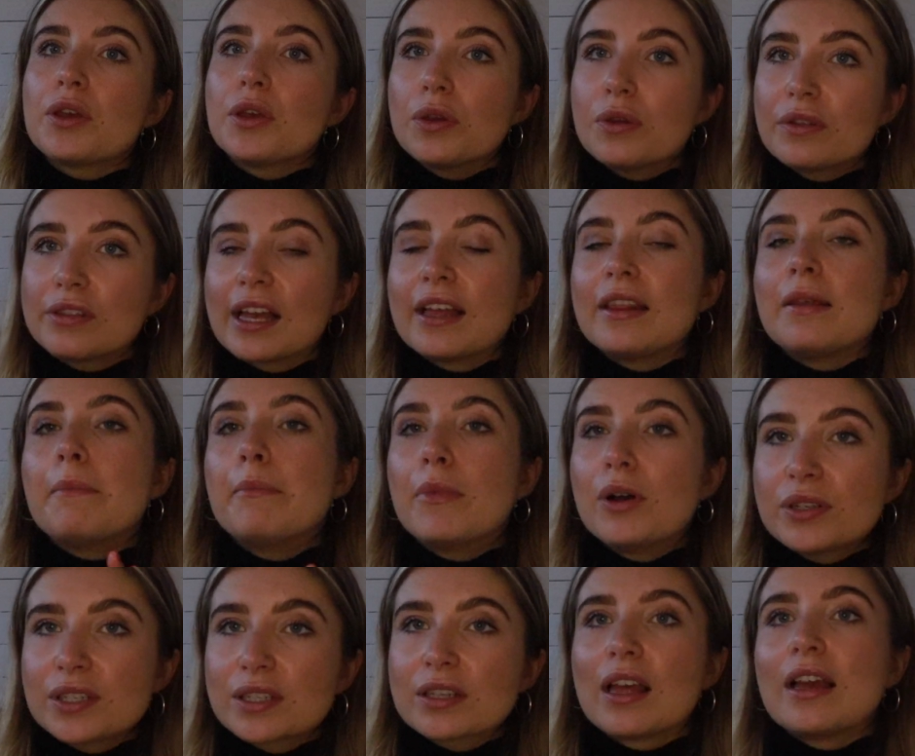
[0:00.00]
oud, like the
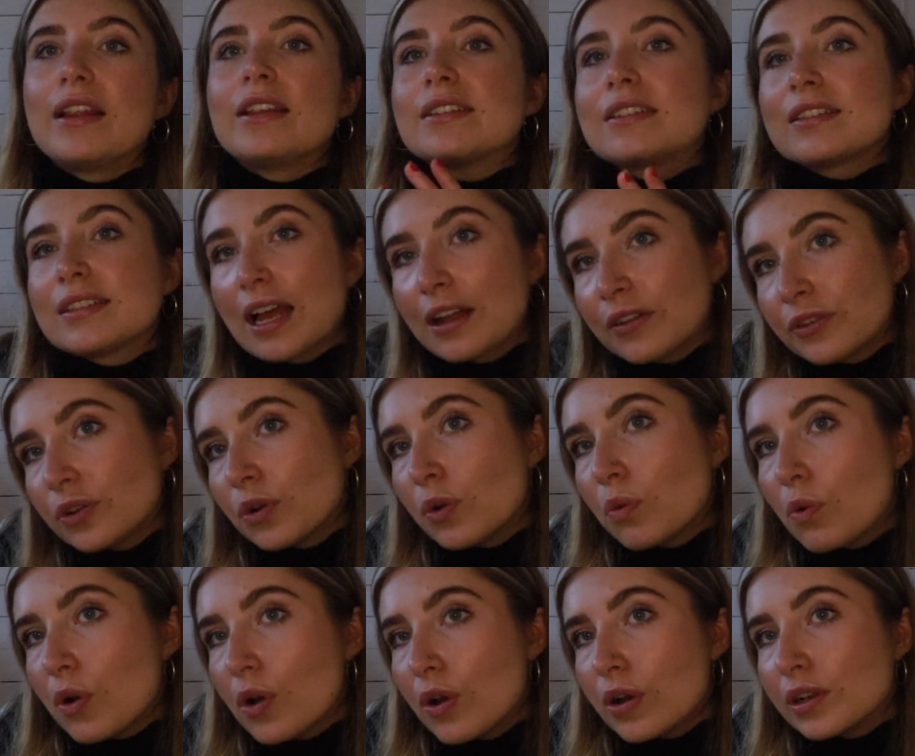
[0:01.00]
musk, like the
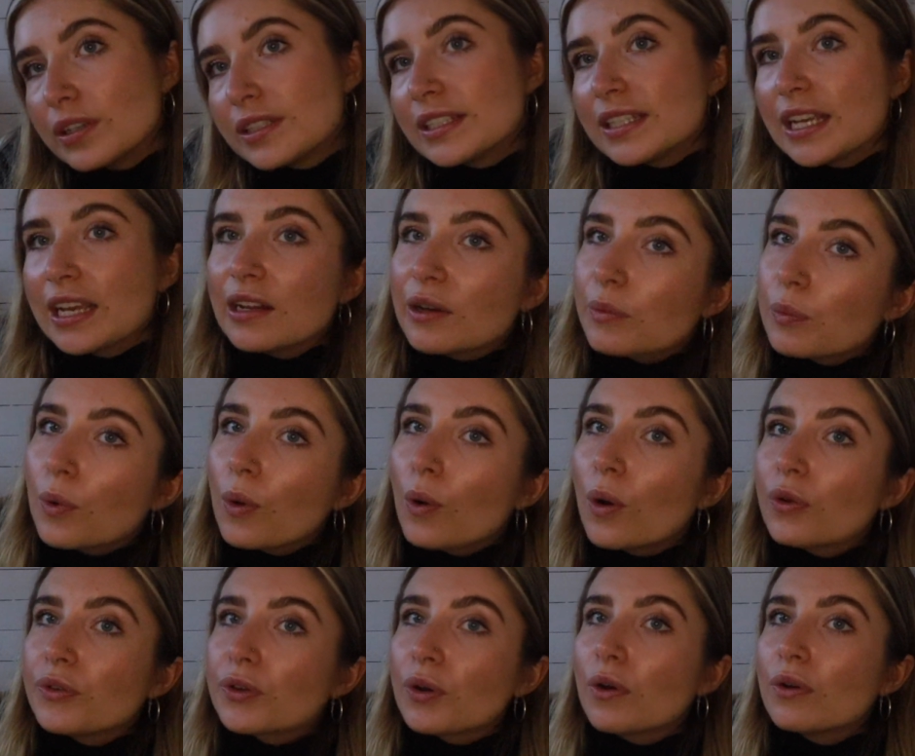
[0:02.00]
sandalwood,
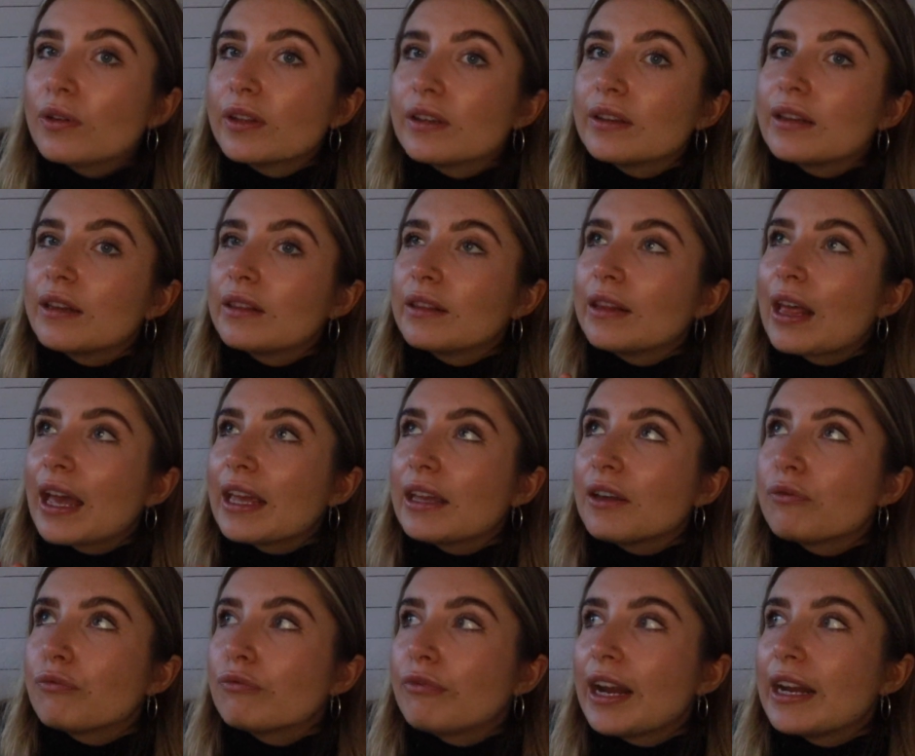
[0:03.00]
cedarwood, all the like
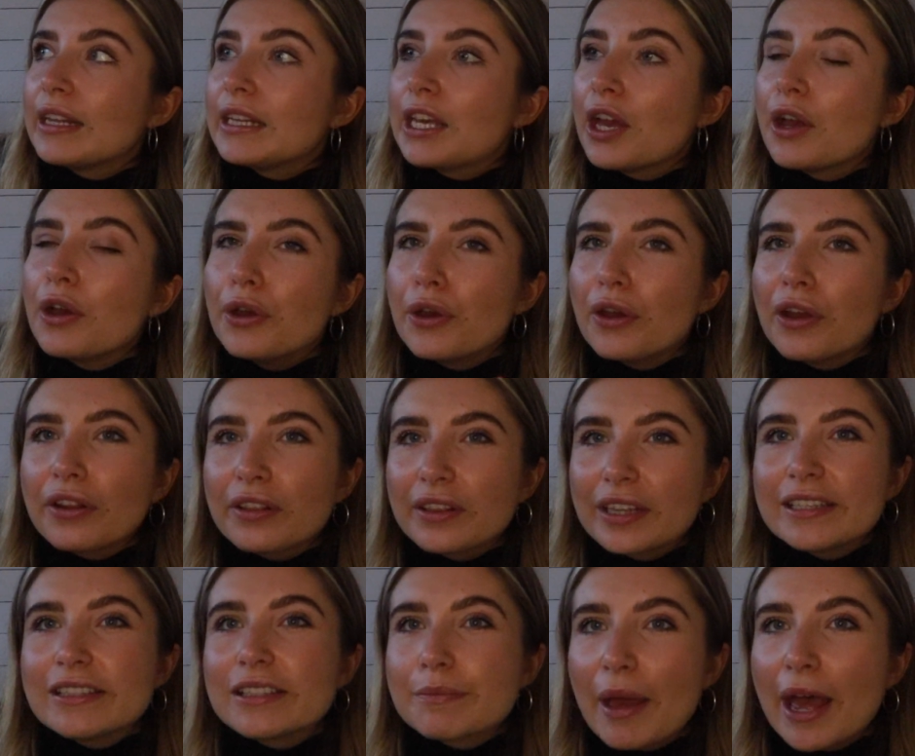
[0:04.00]
really
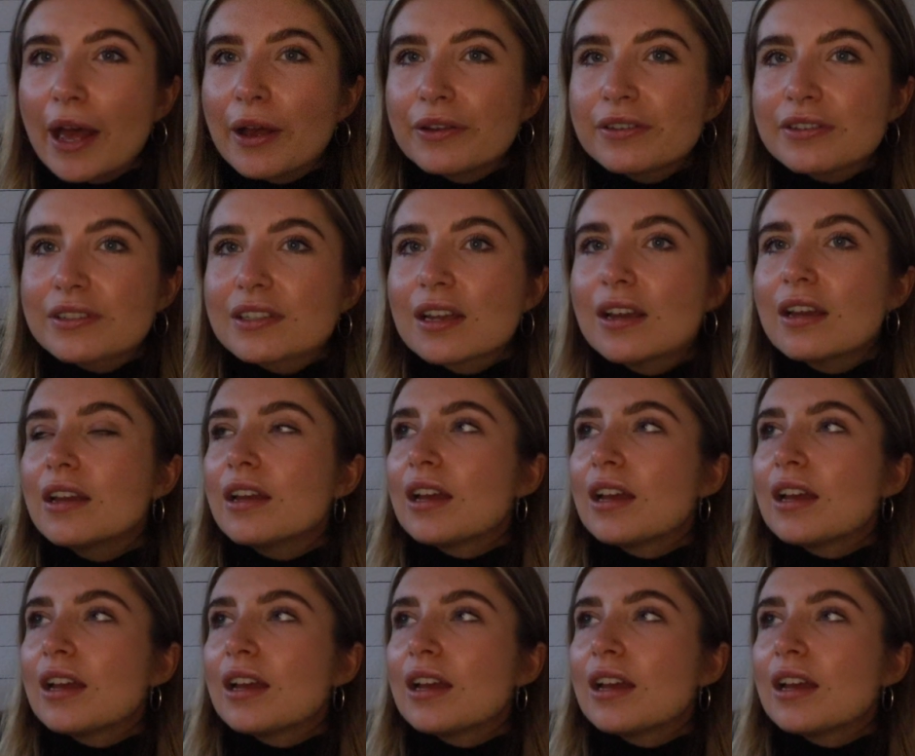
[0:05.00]
earthy smells.